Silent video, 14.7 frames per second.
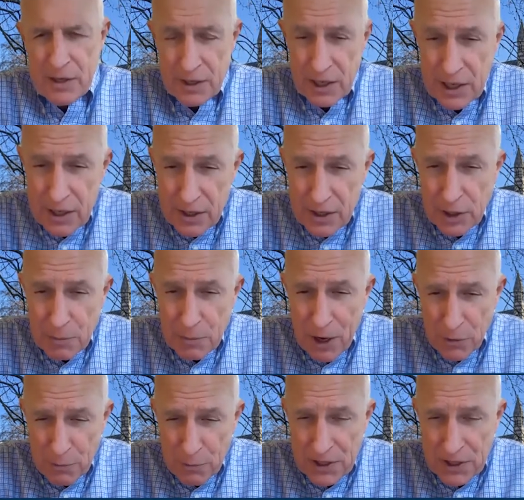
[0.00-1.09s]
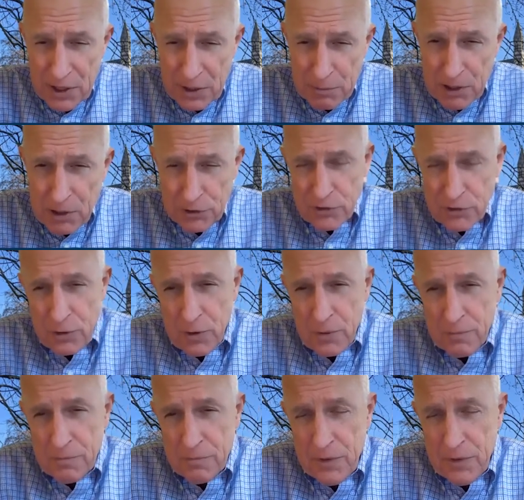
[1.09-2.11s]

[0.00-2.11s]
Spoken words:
And here the amount of money, because it's a